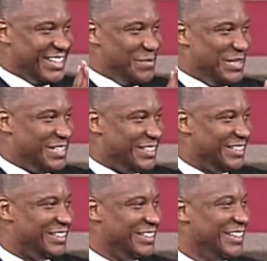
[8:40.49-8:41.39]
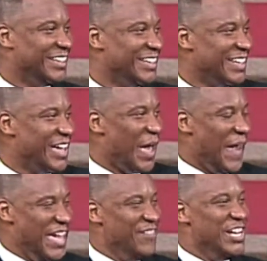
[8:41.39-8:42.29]
Limited.
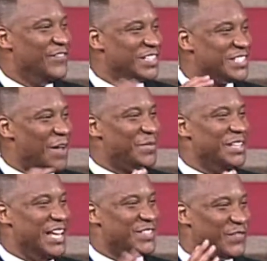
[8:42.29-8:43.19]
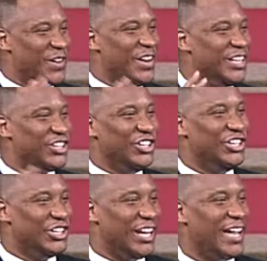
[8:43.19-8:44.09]
Even if it's something that's very
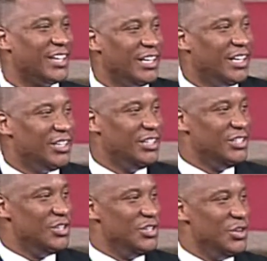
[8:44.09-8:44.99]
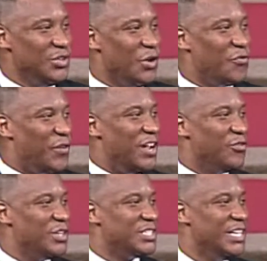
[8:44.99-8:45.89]
good, like your
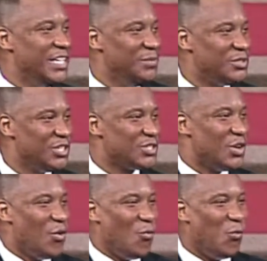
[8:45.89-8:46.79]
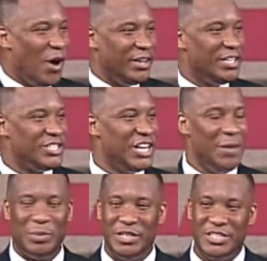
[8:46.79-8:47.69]
favorite team just won the
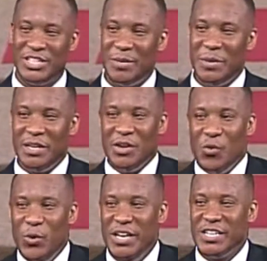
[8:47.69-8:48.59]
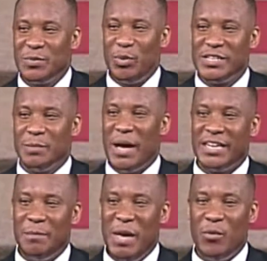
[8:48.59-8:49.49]
championship, we express it by
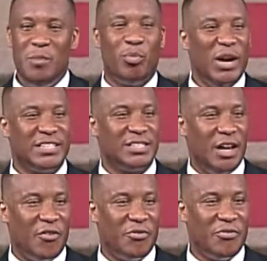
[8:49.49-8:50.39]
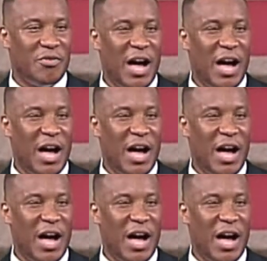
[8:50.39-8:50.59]
getting mad. We break stuff.